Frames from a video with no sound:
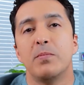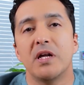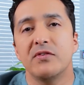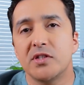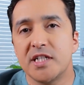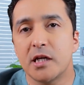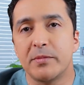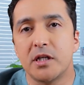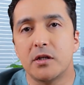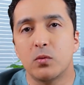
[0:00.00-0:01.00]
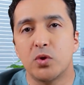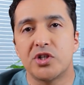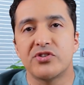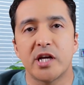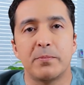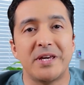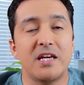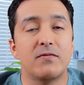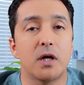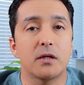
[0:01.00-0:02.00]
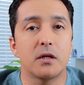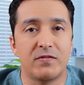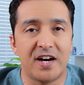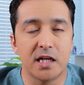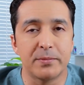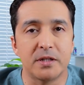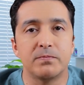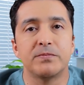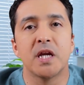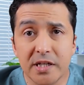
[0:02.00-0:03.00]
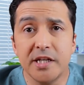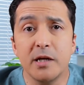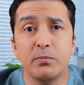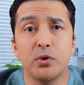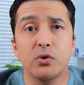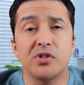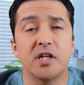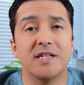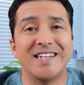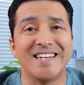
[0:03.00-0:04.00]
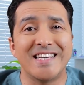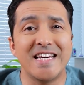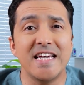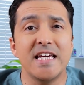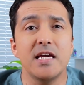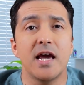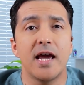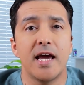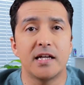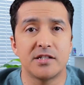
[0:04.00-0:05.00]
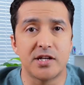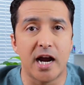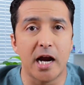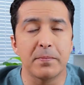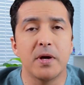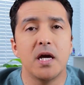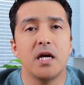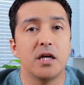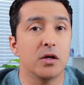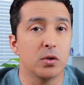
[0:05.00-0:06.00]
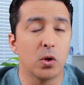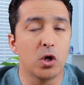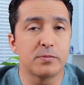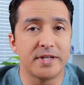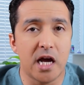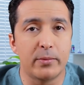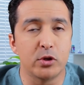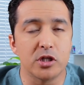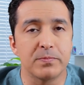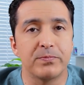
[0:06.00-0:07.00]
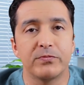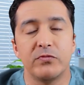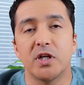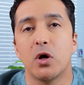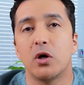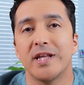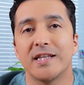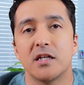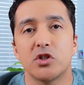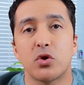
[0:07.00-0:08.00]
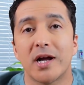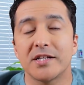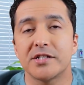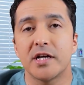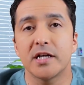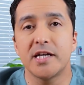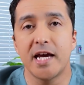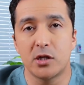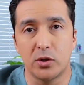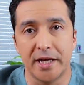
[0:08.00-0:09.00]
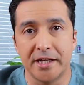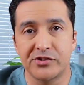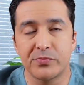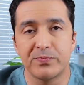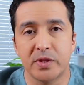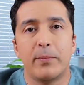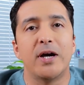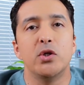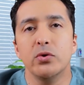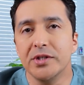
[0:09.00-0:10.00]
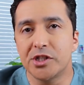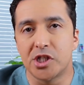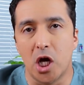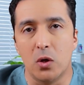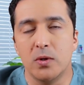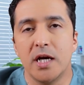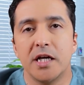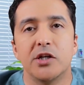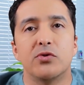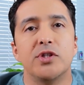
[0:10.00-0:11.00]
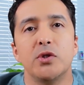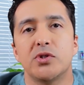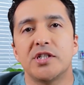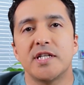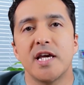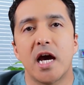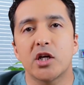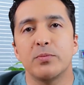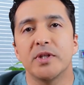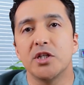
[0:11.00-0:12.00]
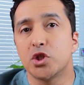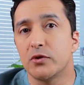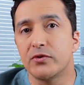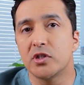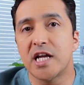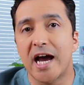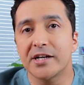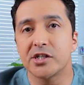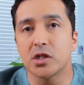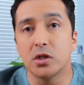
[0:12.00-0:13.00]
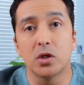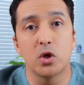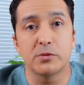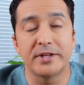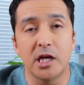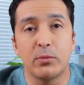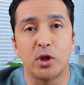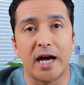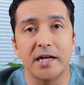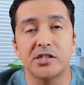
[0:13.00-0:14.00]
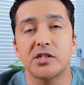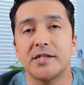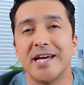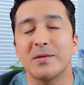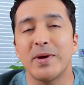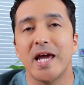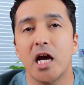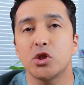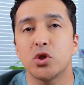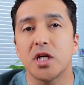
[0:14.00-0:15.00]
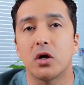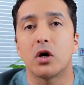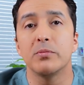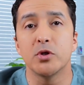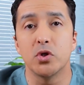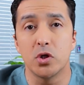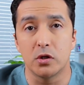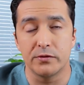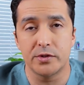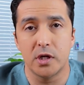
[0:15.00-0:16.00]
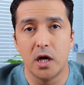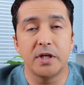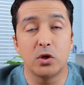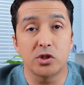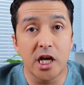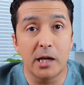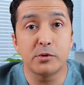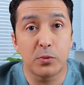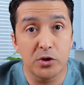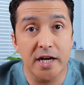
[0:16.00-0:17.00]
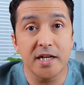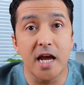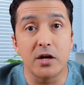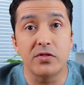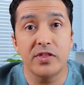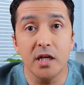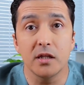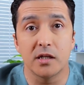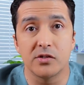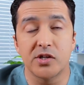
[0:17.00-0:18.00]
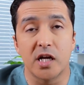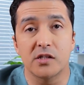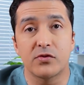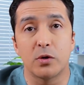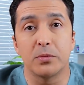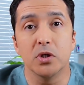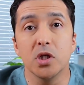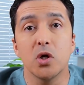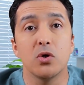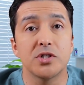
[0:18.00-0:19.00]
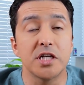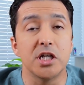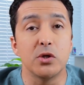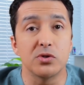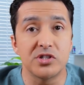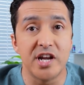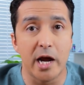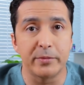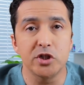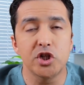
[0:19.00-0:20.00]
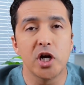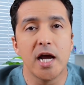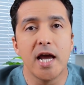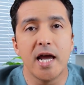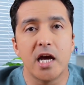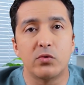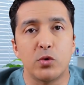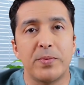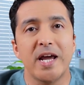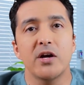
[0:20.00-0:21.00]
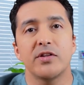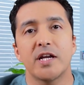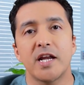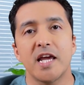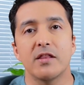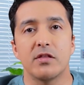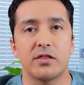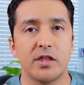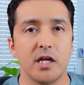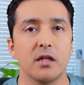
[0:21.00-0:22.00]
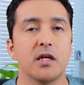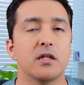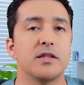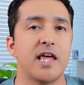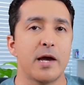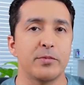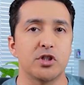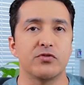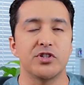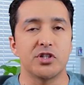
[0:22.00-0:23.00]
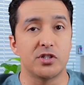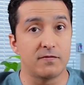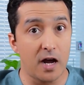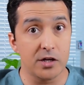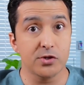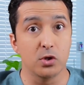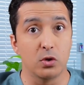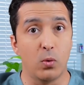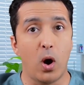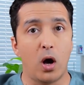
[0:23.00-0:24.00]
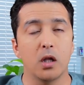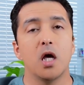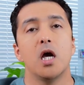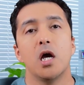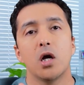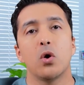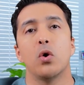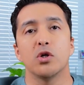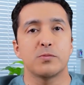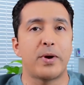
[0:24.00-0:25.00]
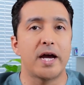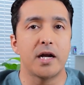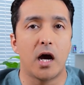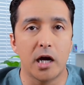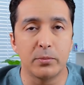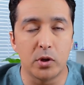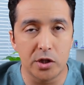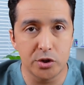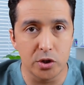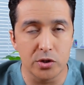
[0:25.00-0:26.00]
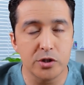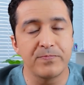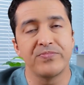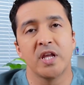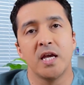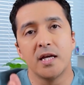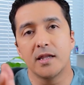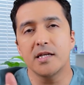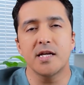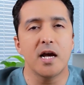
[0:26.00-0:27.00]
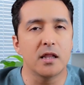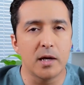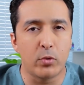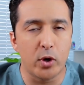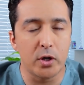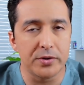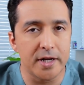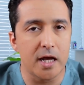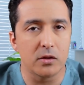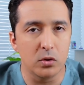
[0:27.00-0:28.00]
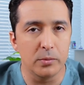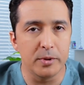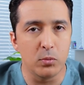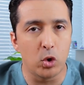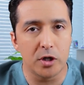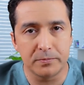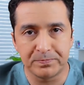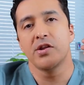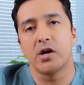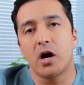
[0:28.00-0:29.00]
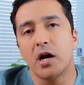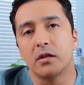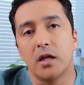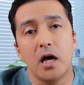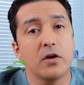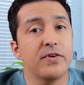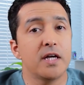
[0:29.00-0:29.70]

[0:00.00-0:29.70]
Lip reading: Benfotiamine, which is a B1 vitamin, it can boost the key enzyme in glucose metabolism. We call that transketolase. By doing so, it reduces the accumulation of toxic glucose metabolites that may actually harm the nerves. It also helps protect the endothelial cells from glucose-induced damage and repair that endothelial damage, which is the vascular wall caused by the high blood sugars. Let's elaborate on that a little bit more. There are a lot of